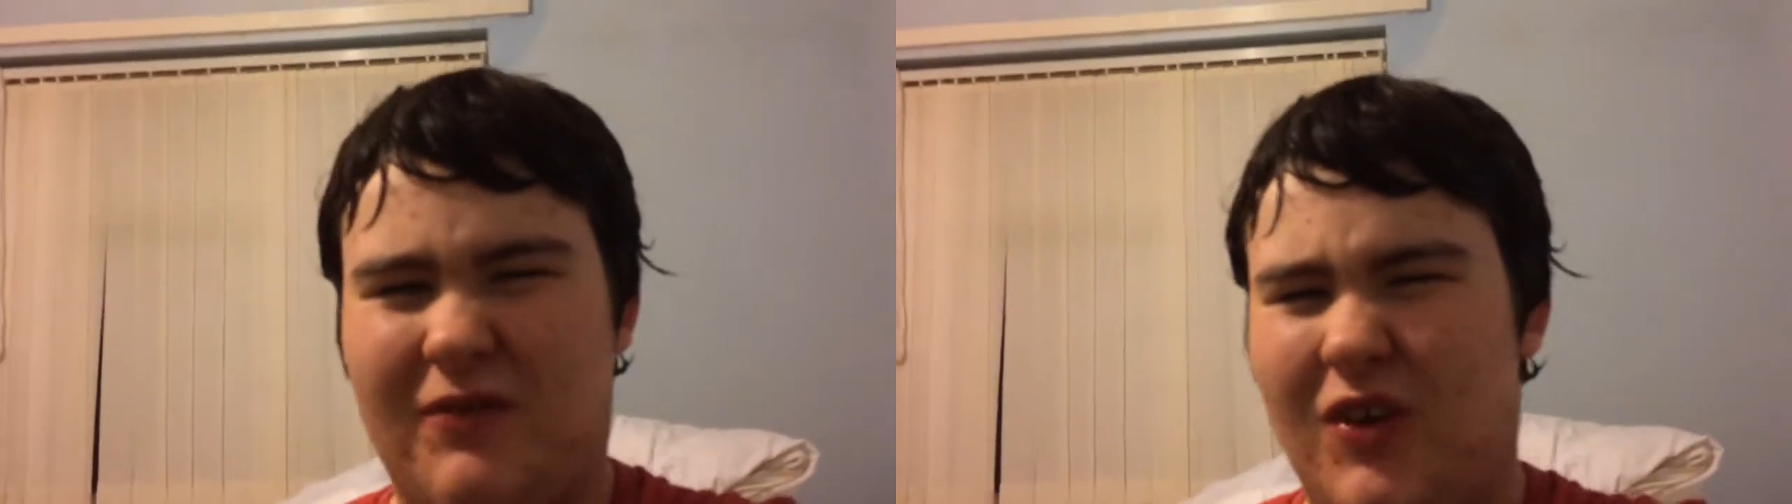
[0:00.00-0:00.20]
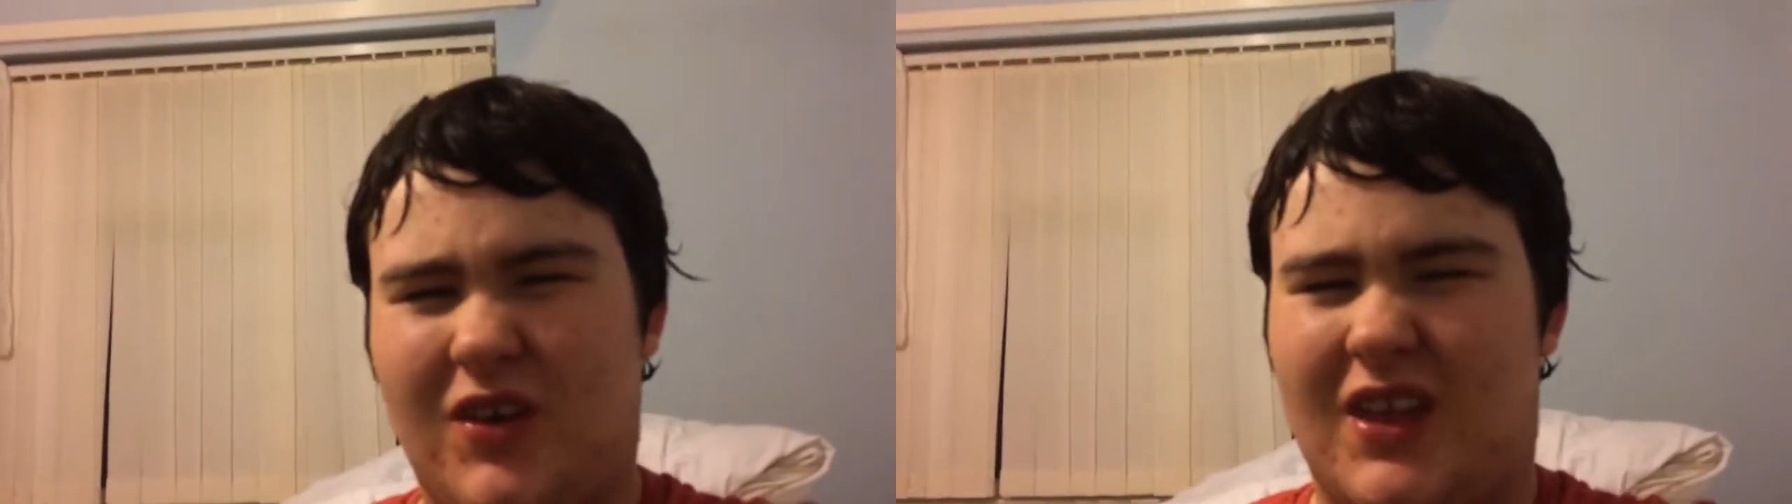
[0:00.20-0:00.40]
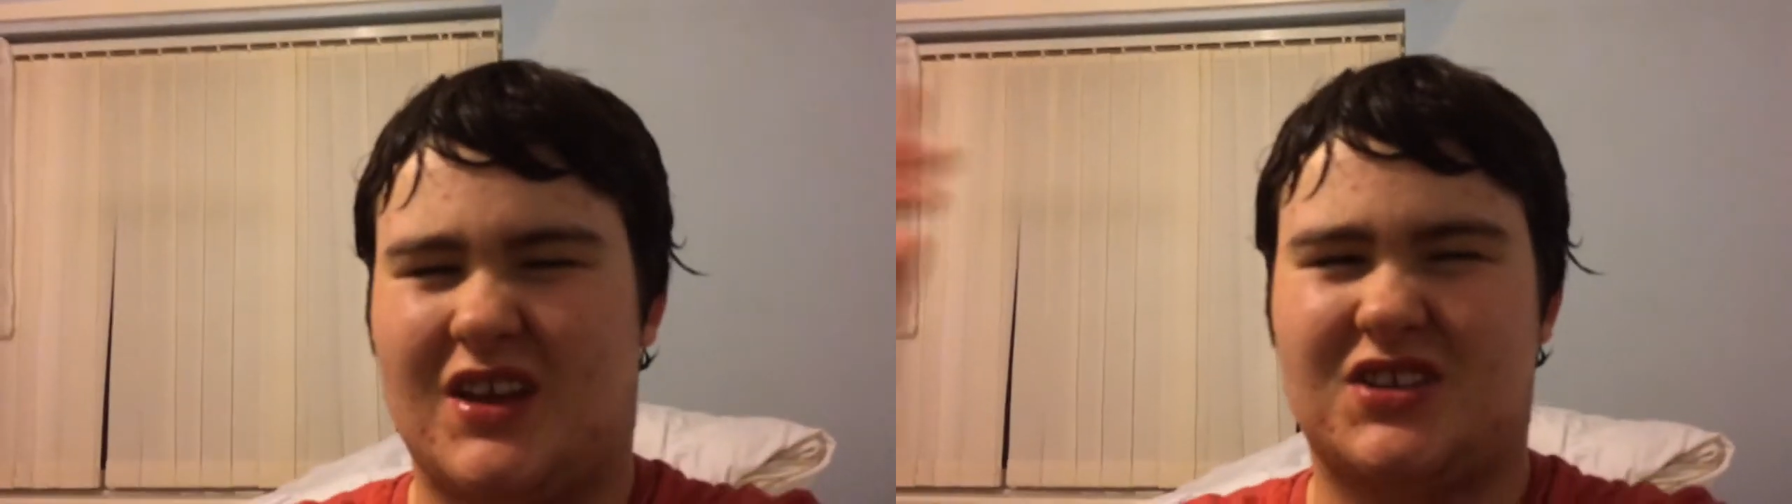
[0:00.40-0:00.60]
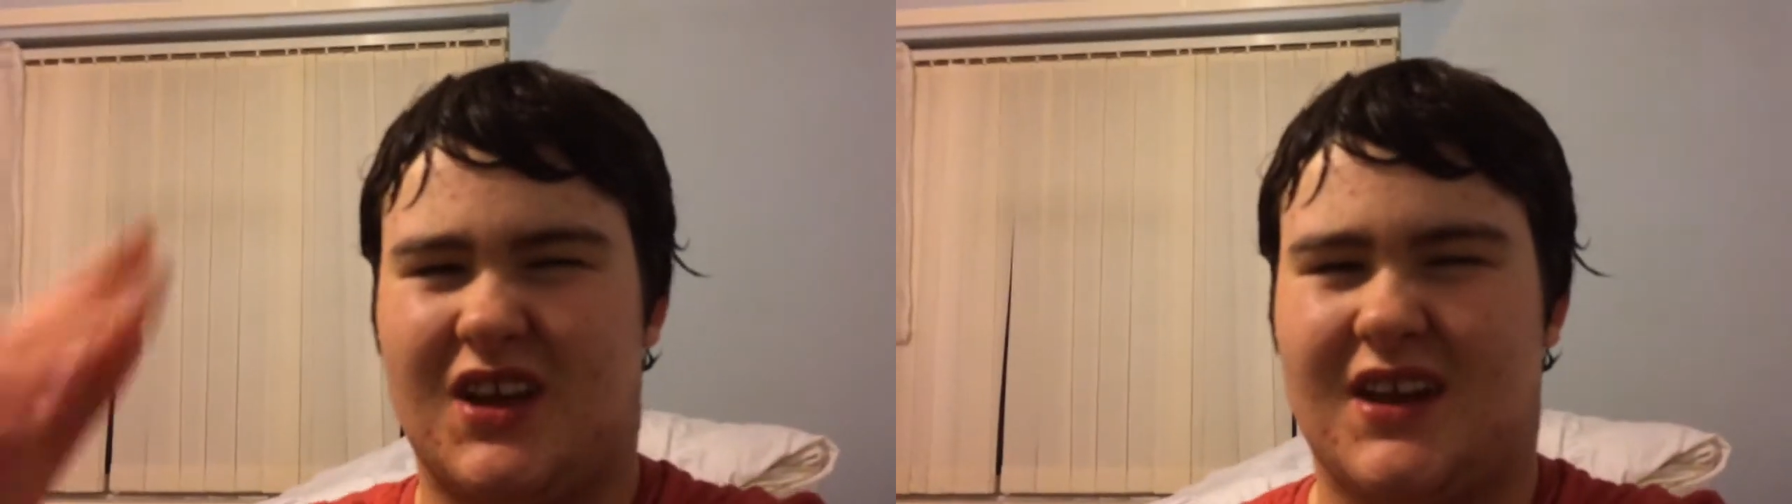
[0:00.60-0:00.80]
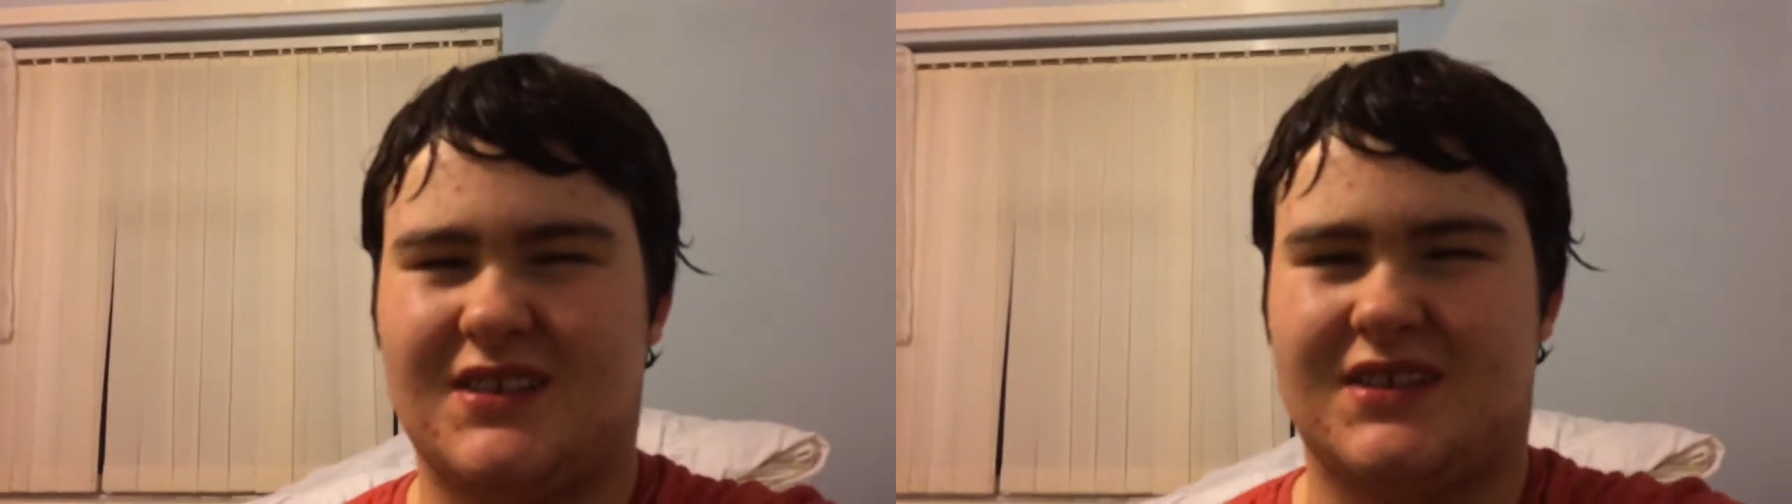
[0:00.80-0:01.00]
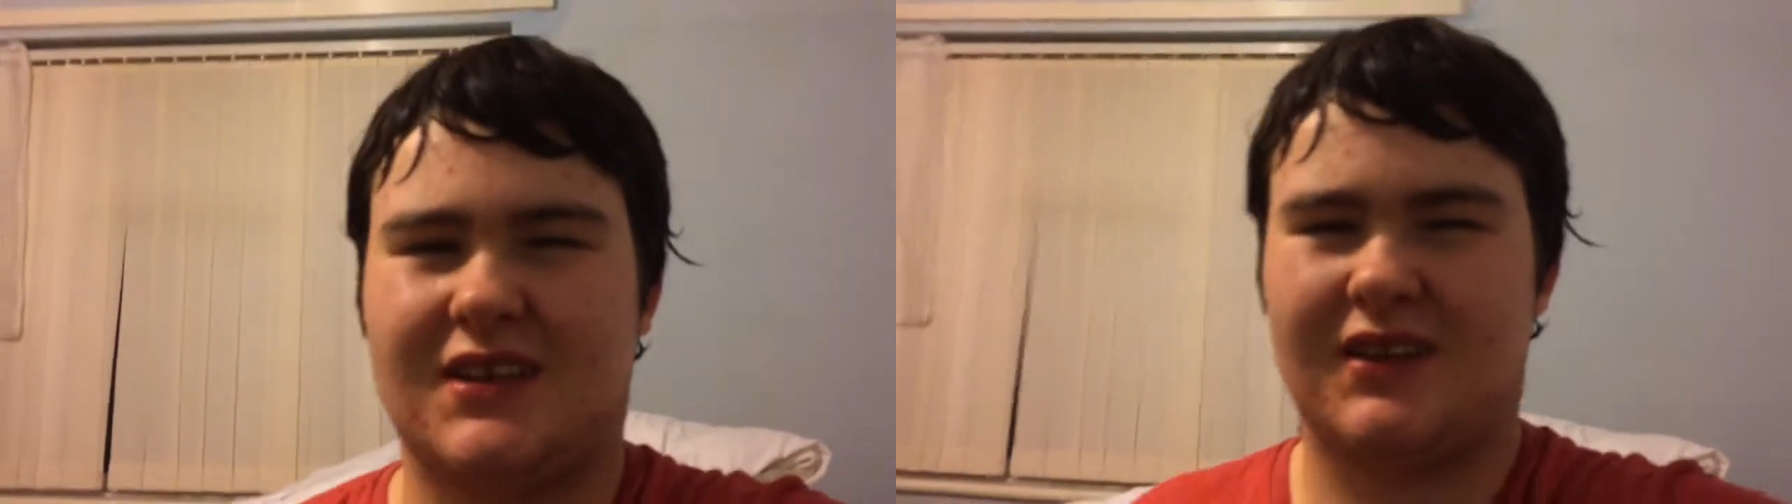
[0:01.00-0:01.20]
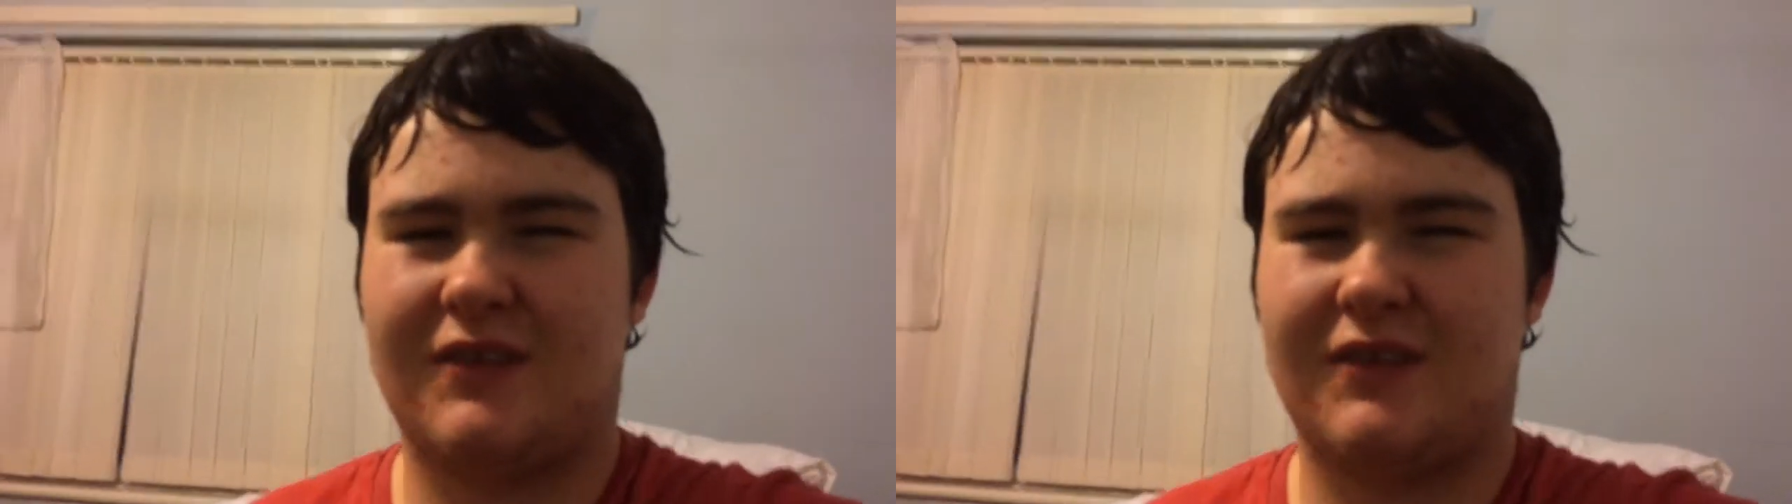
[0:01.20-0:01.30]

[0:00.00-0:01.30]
Fuck that shit.